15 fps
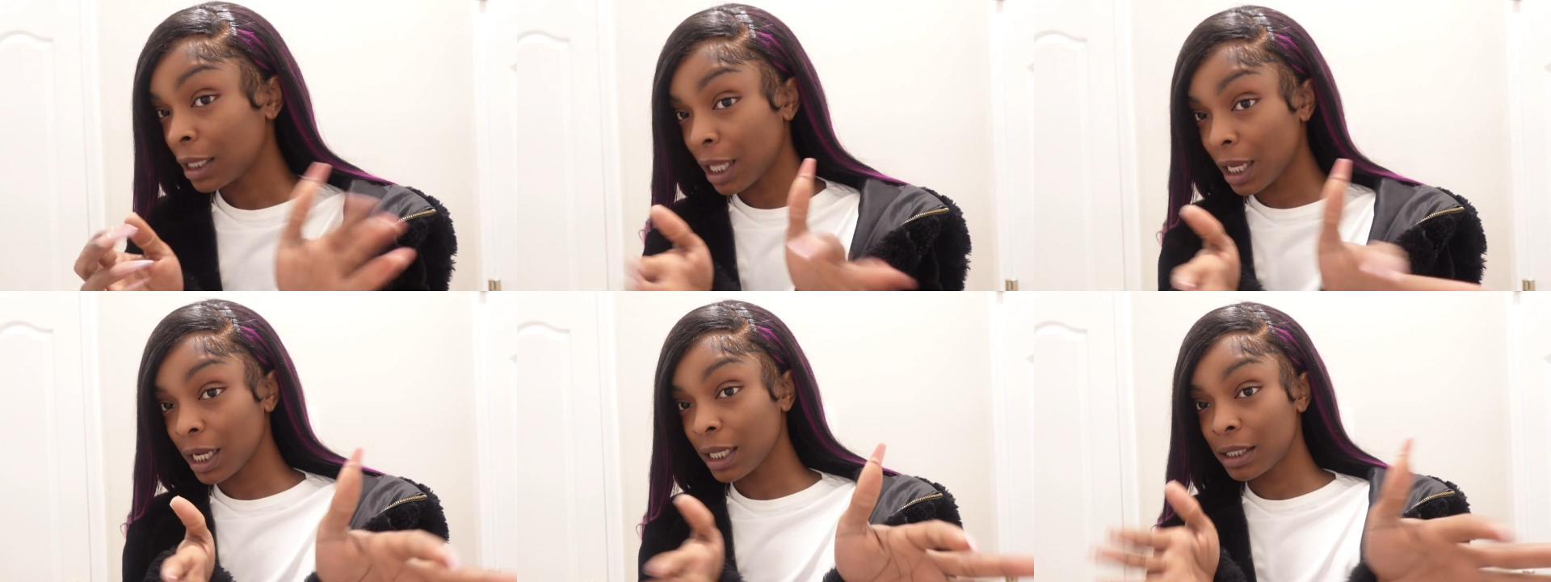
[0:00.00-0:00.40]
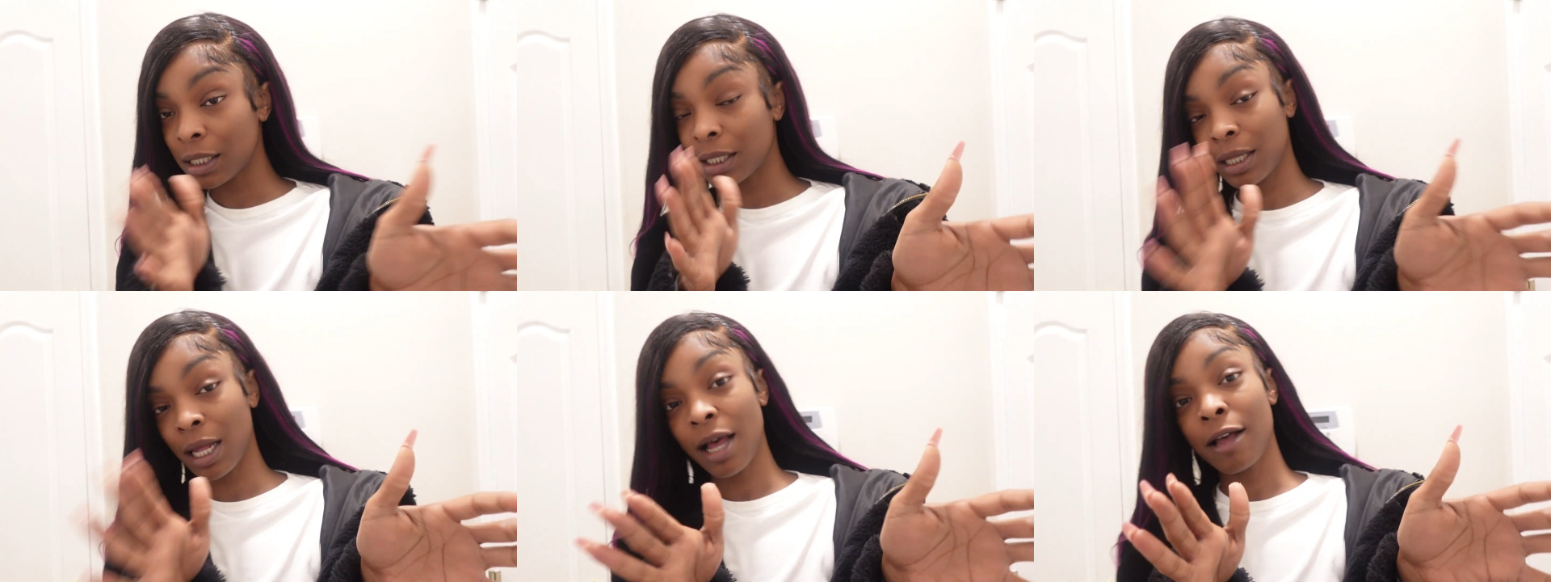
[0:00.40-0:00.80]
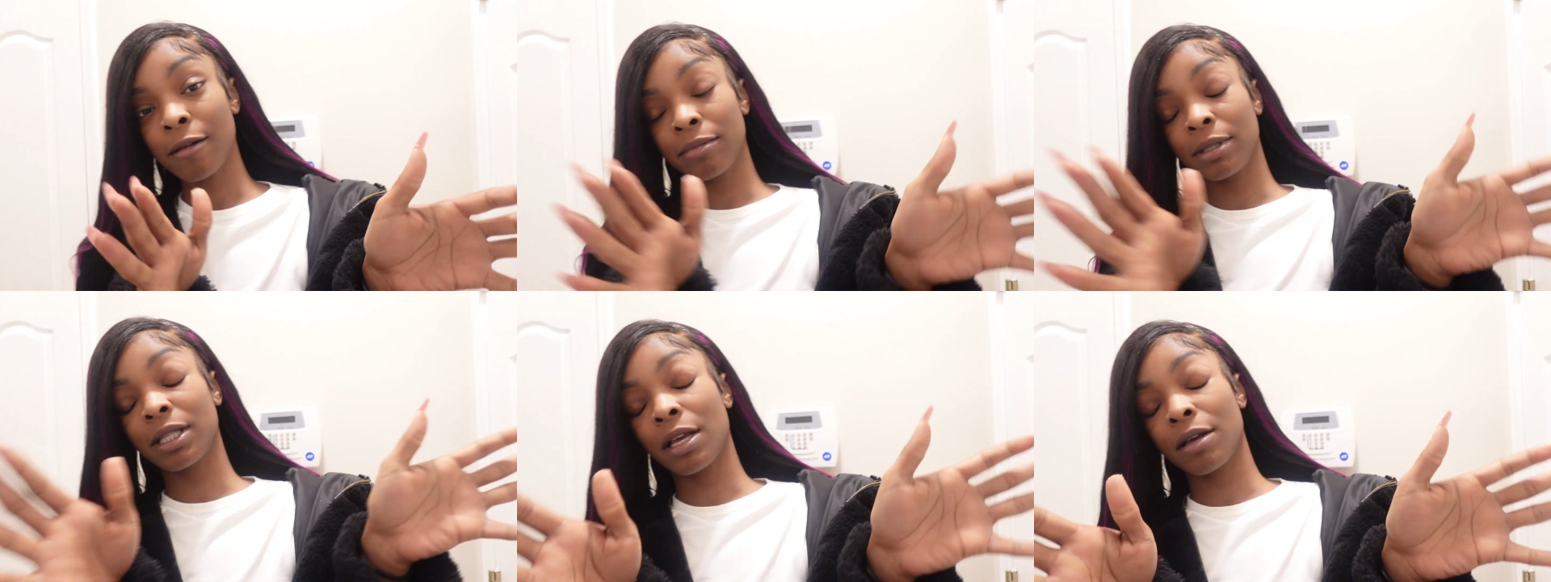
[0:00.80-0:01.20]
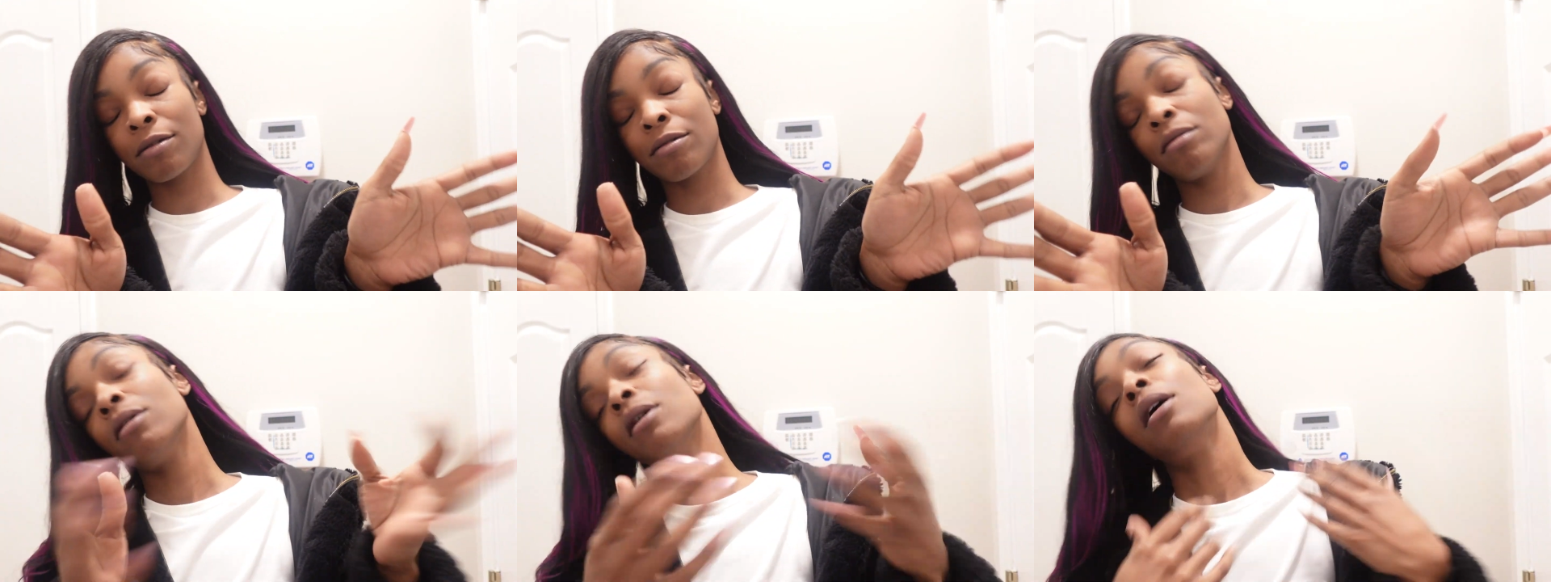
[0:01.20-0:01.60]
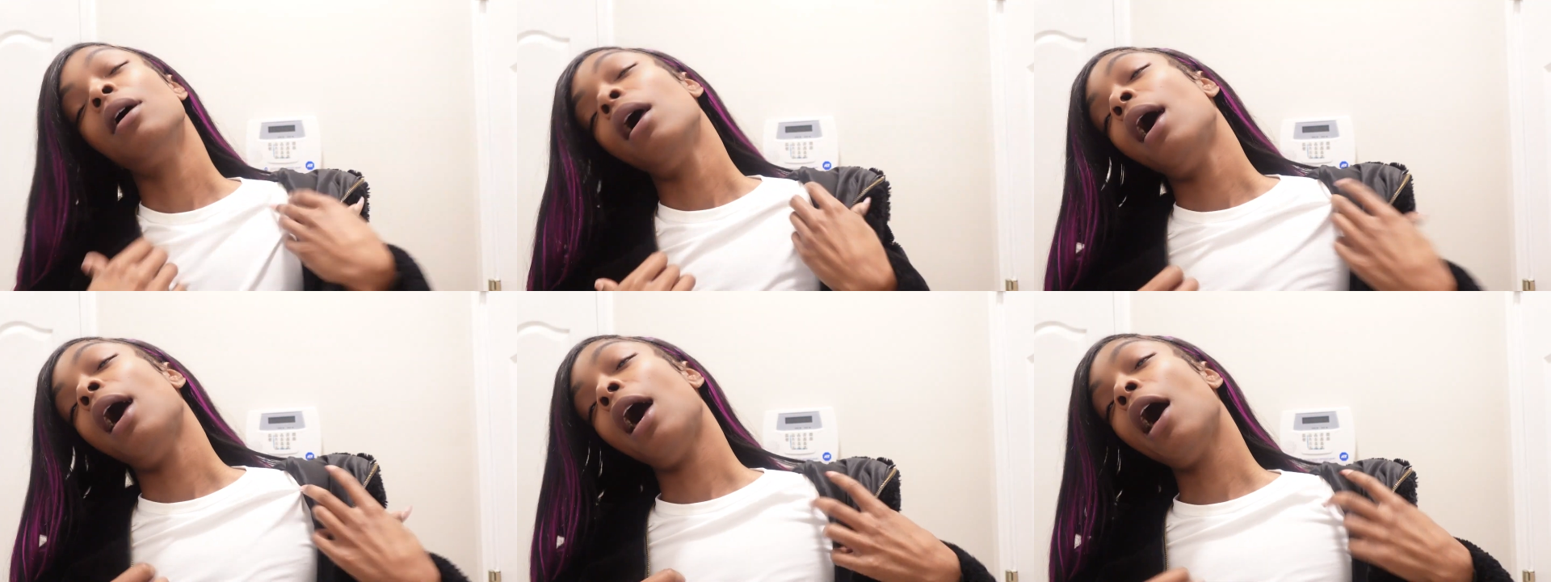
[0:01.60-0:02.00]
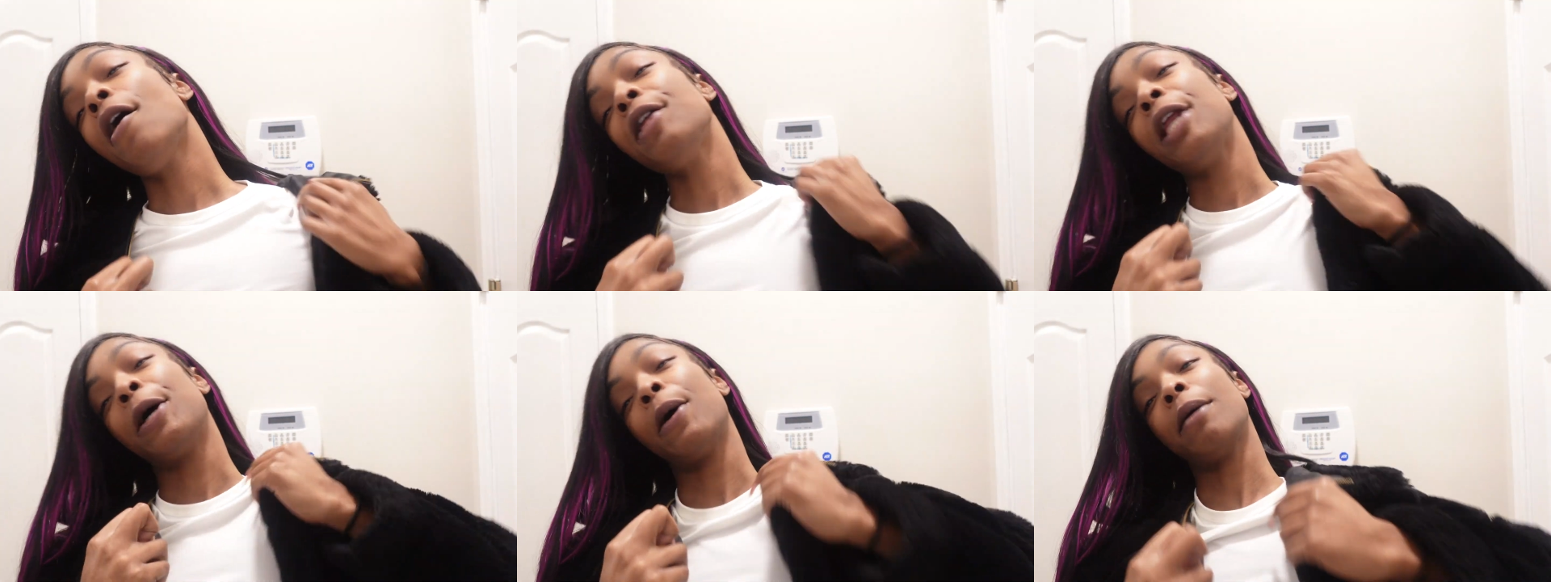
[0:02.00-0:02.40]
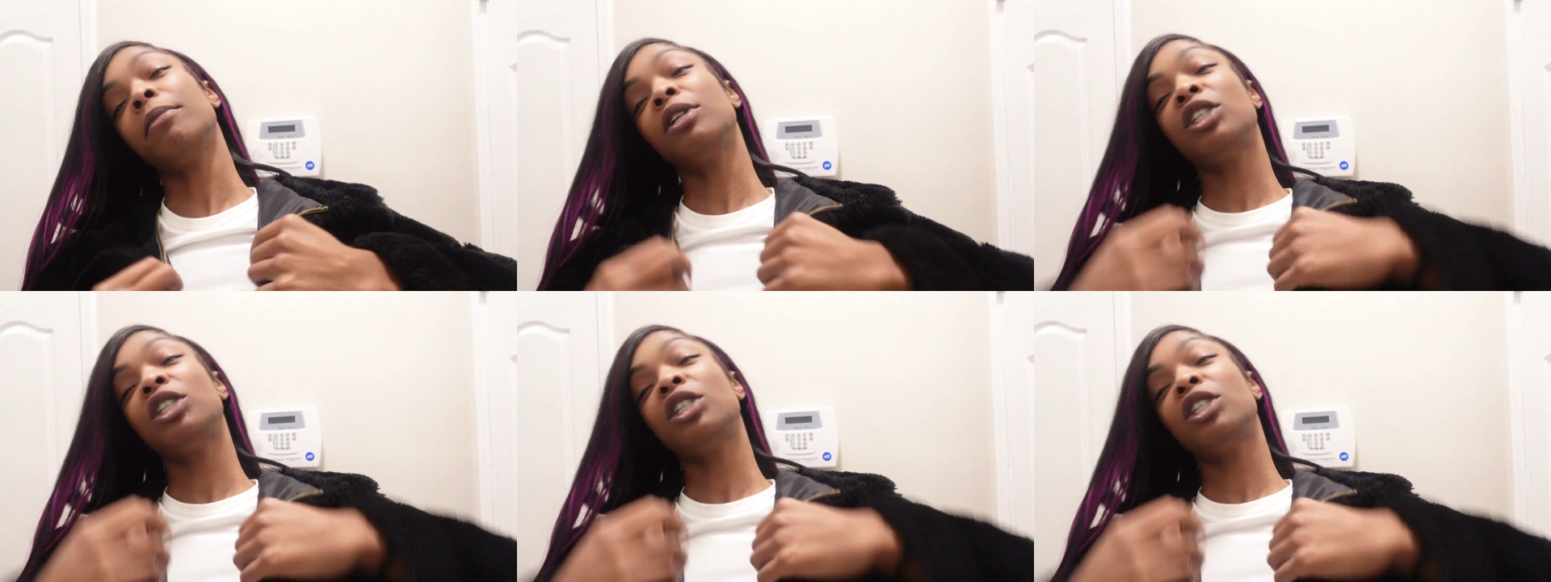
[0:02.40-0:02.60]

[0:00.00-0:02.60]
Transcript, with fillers: thing to stop. So, I don't know. I'm